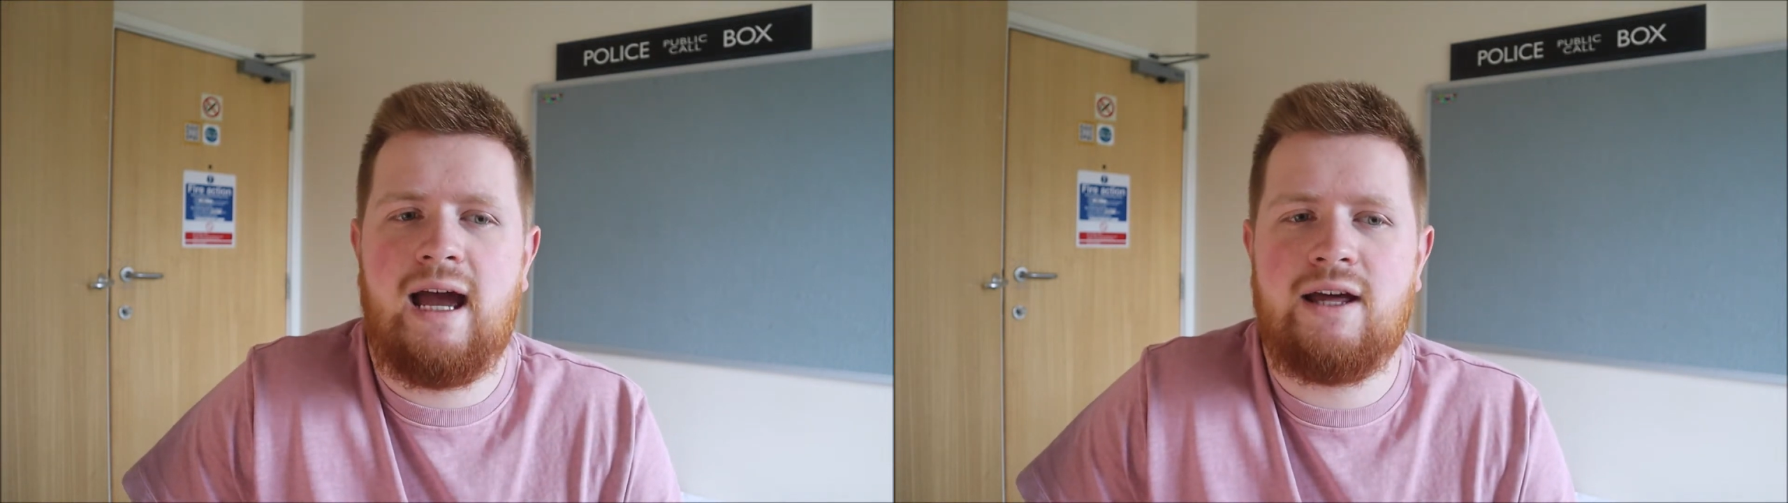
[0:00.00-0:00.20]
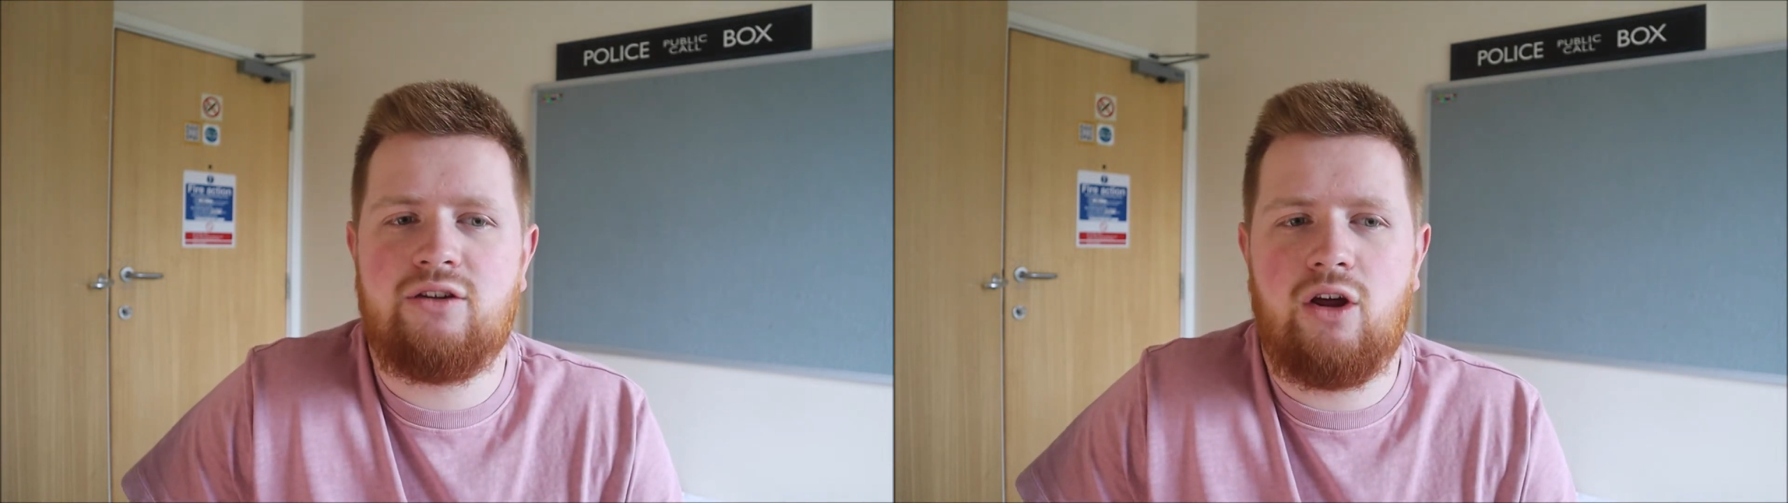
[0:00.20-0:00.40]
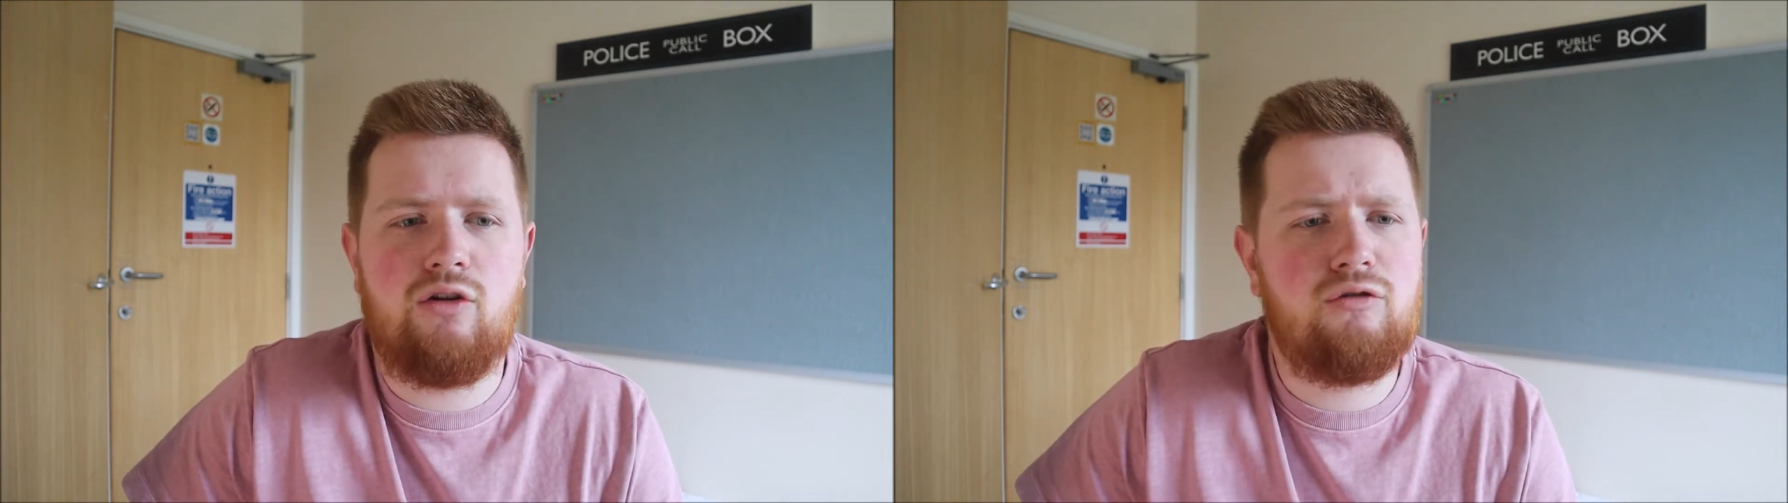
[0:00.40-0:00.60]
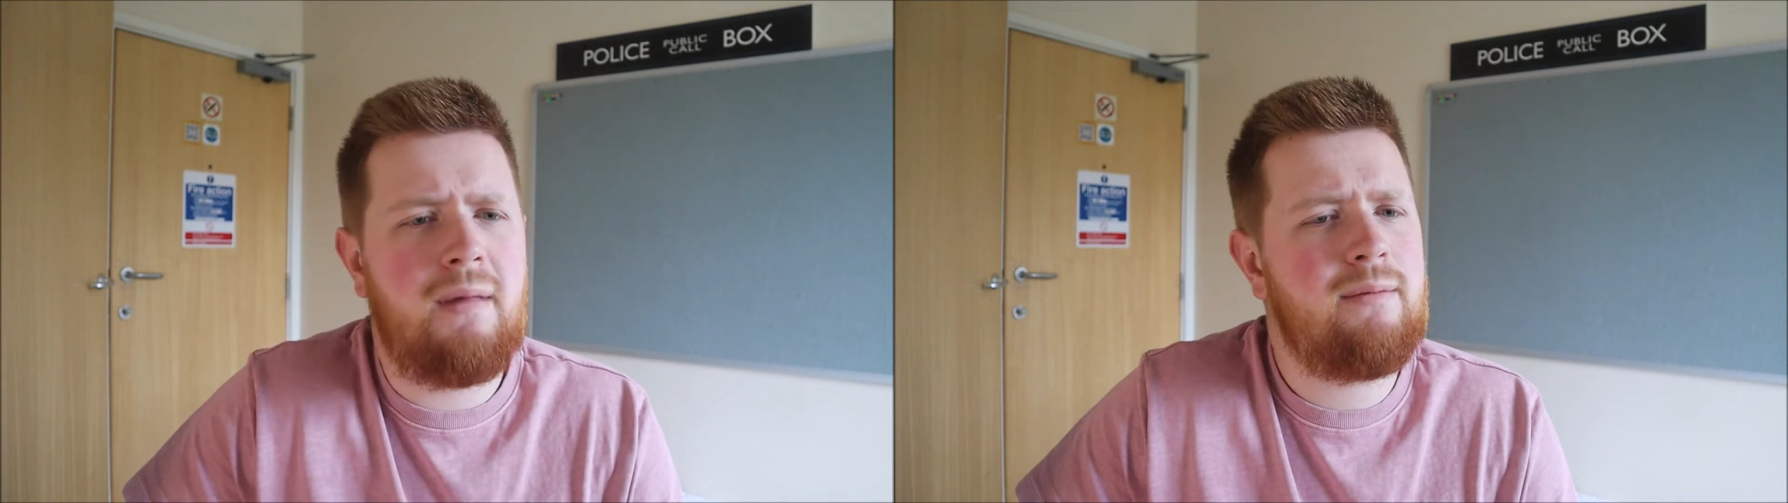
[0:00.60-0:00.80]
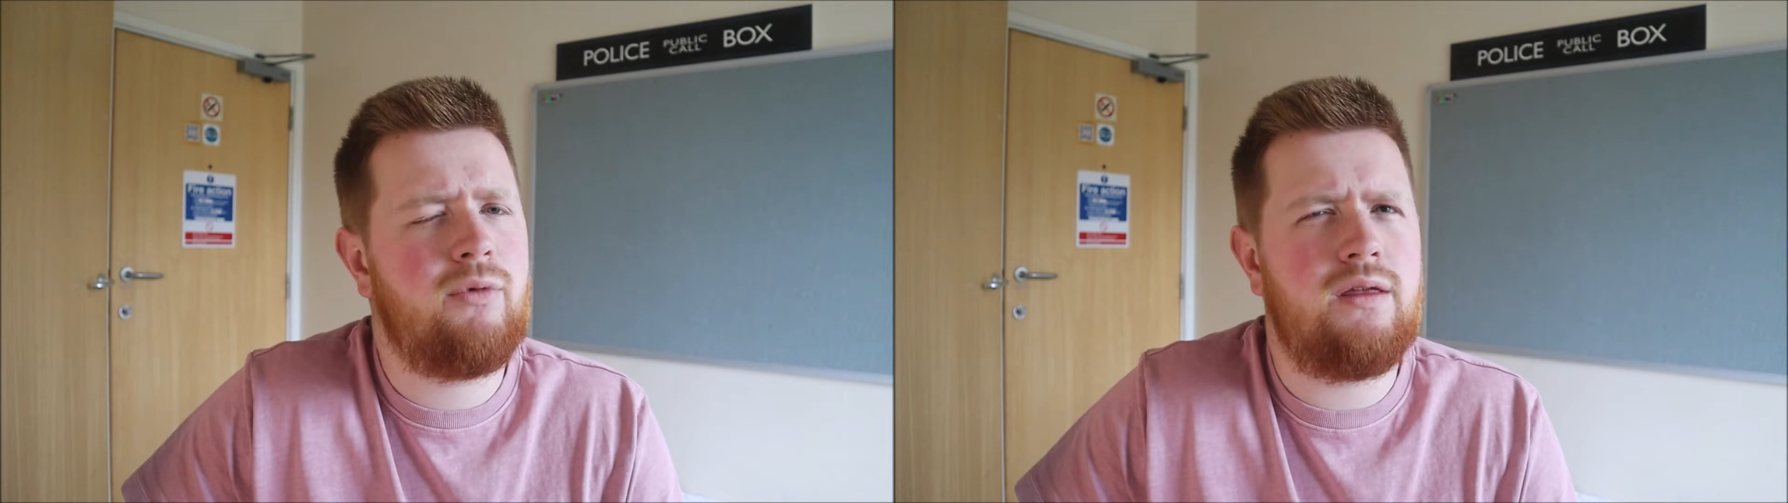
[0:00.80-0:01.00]
and the whole
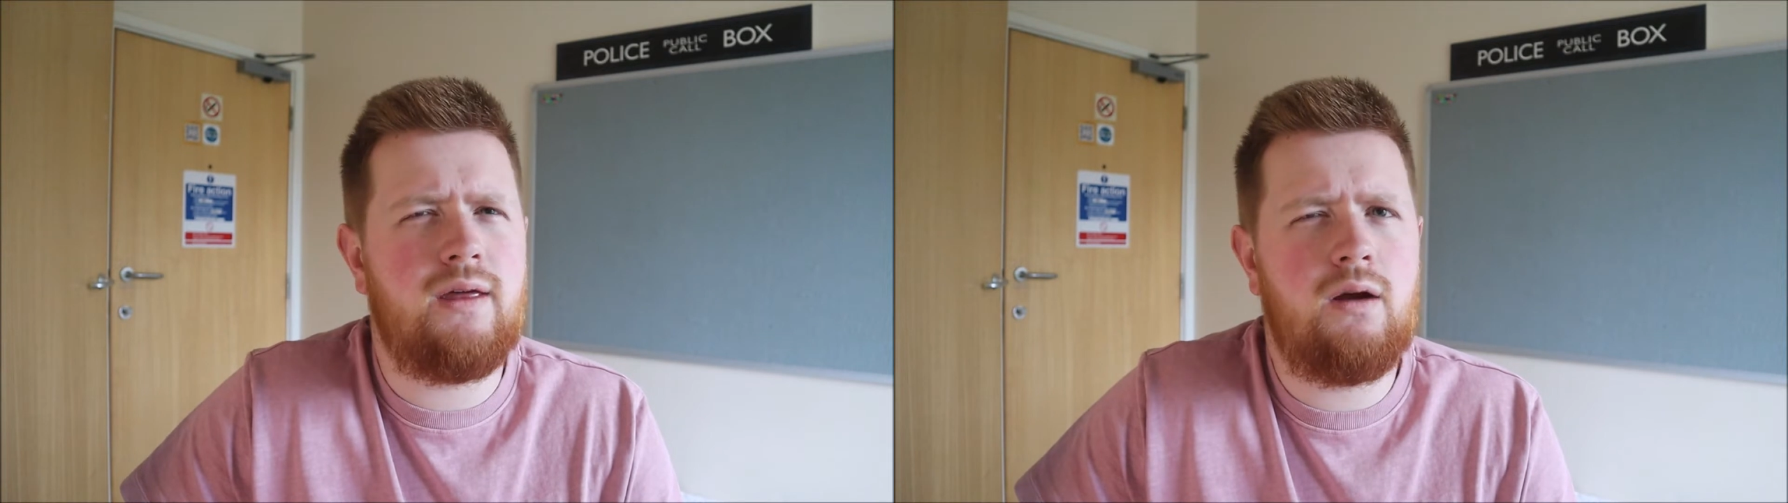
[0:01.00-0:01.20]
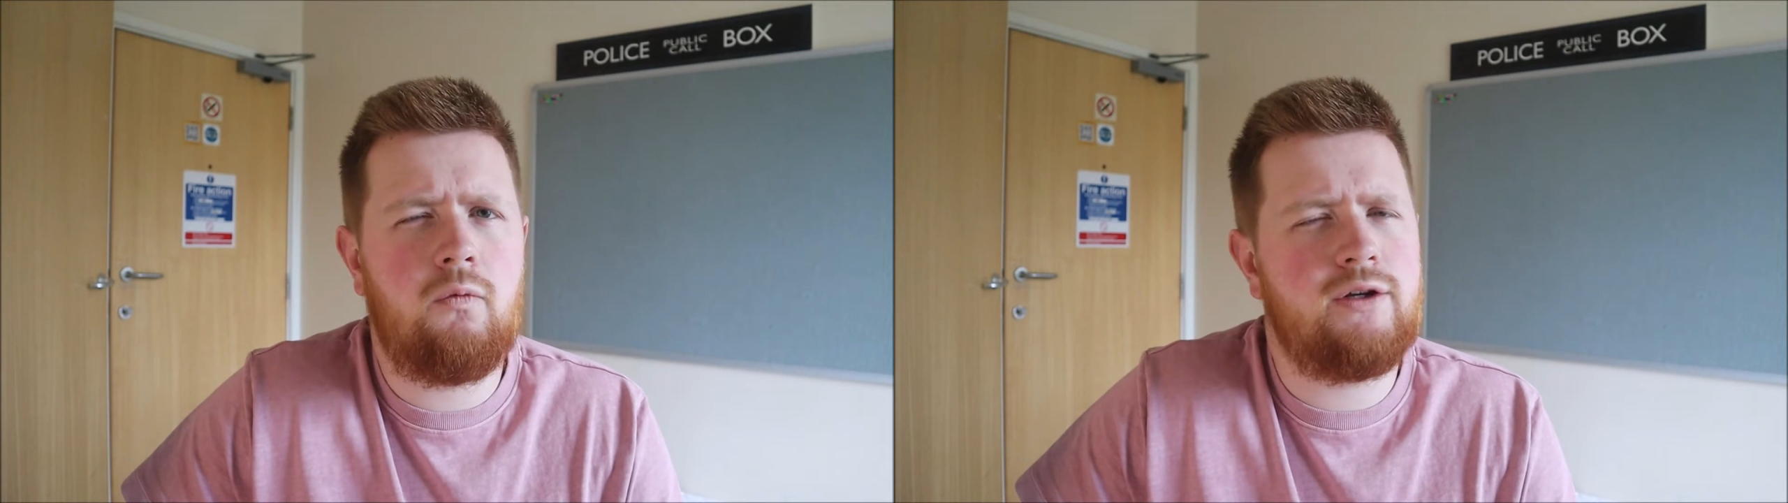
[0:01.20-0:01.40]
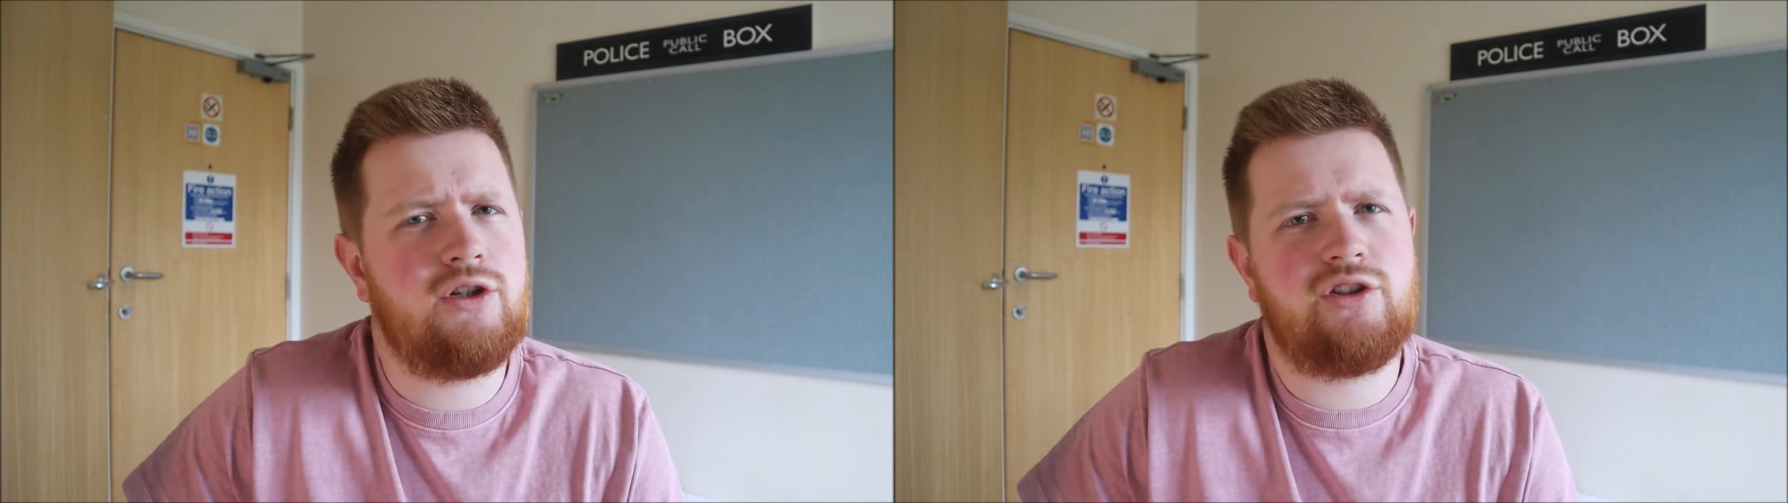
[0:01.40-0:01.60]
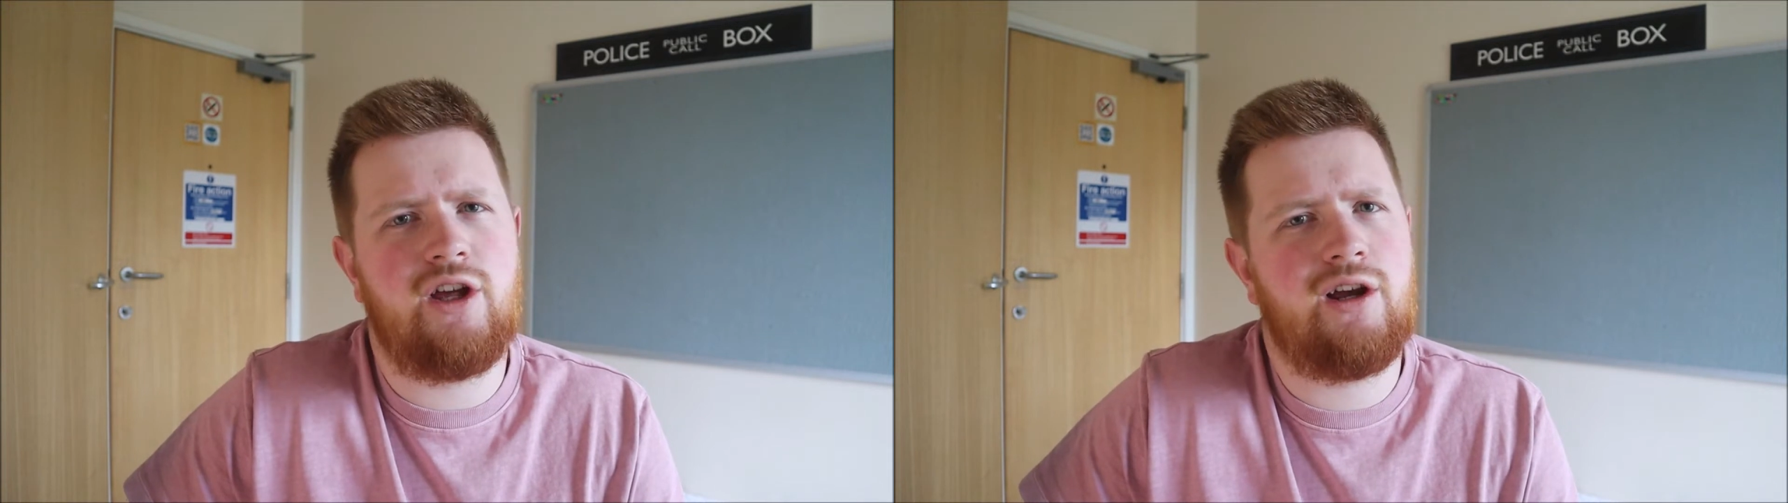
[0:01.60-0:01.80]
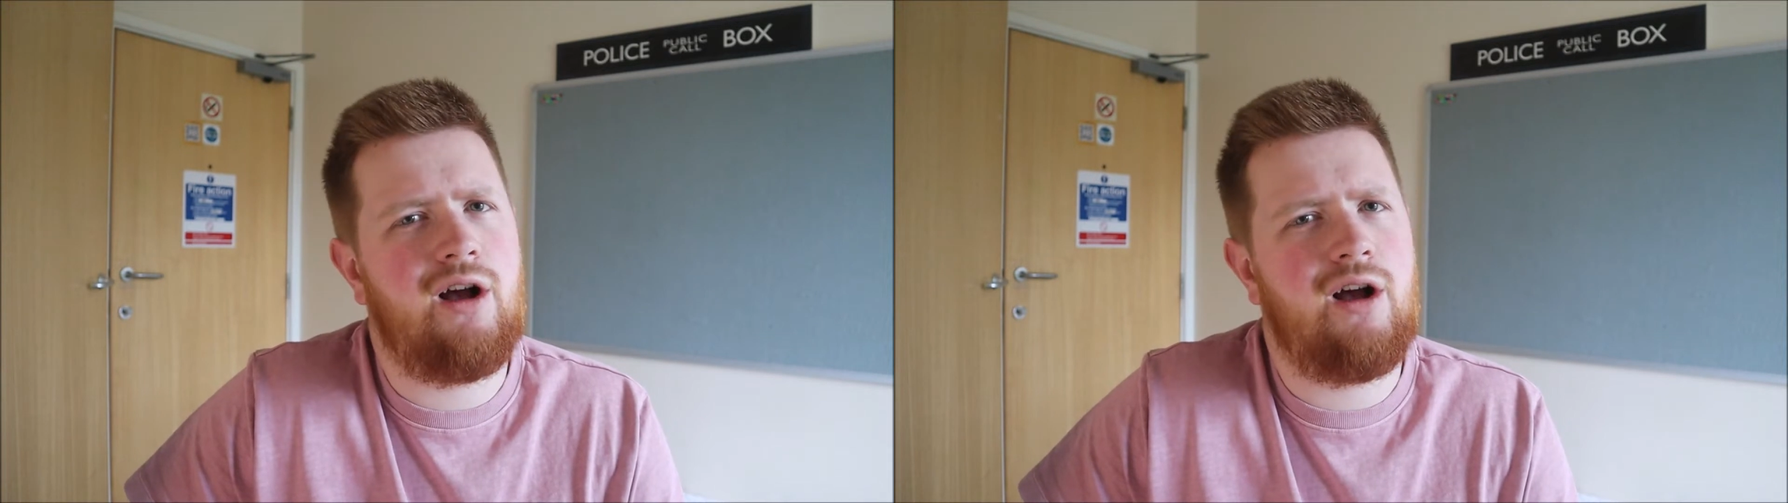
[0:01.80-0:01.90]
memory thing we're just gonna